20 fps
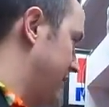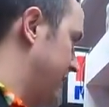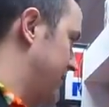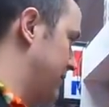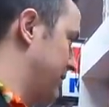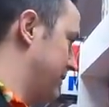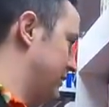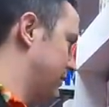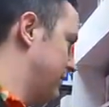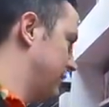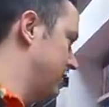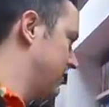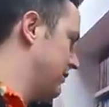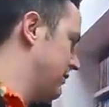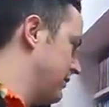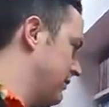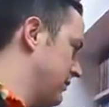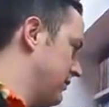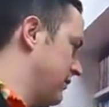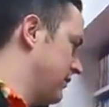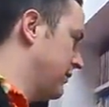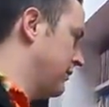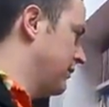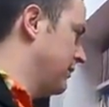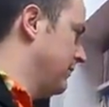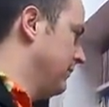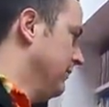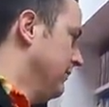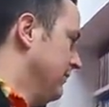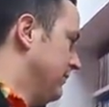What about uh, new stuff? Should
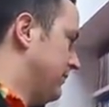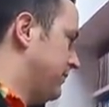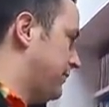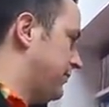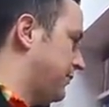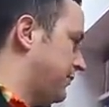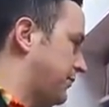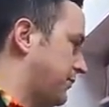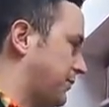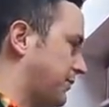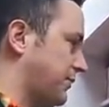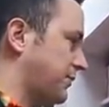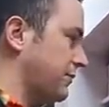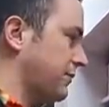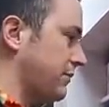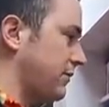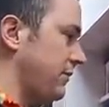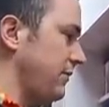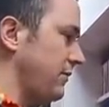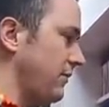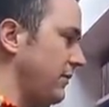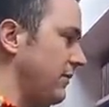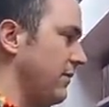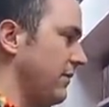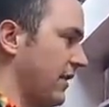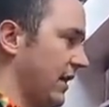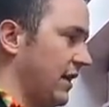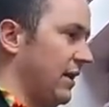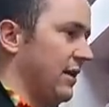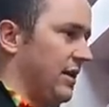we get any like P S four, or
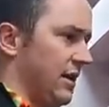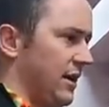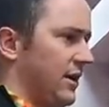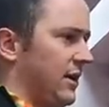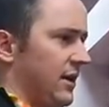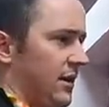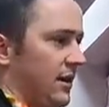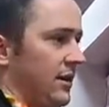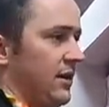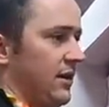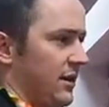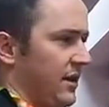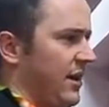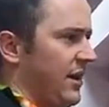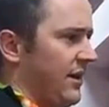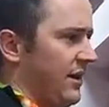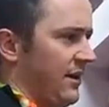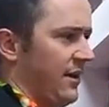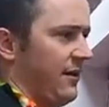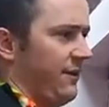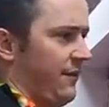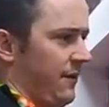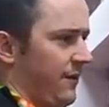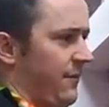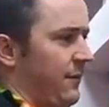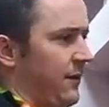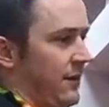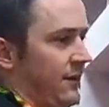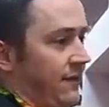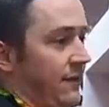Xbox One type stuff, yeah, or
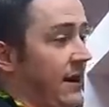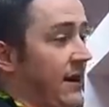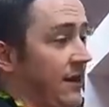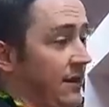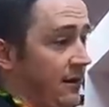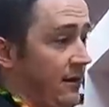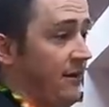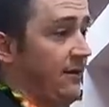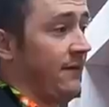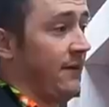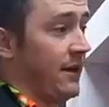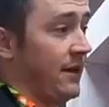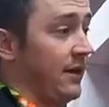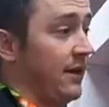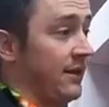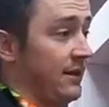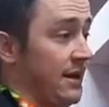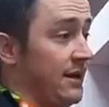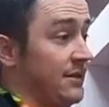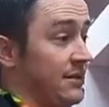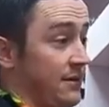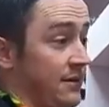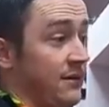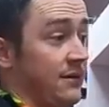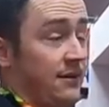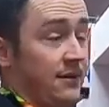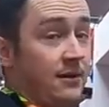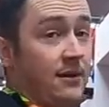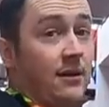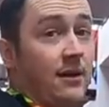if, if we limited? Can find any of it, I think
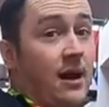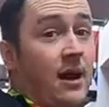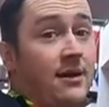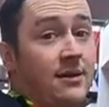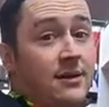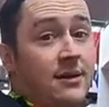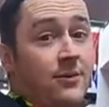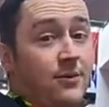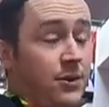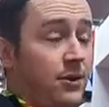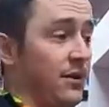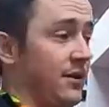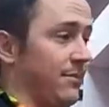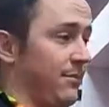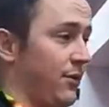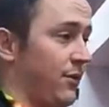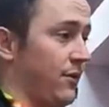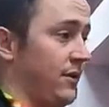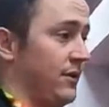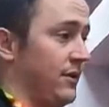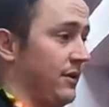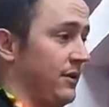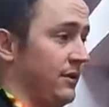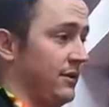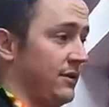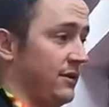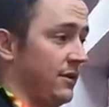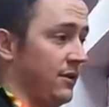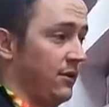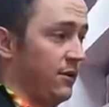that's honestly really important.
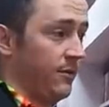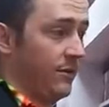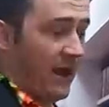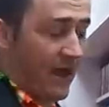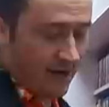So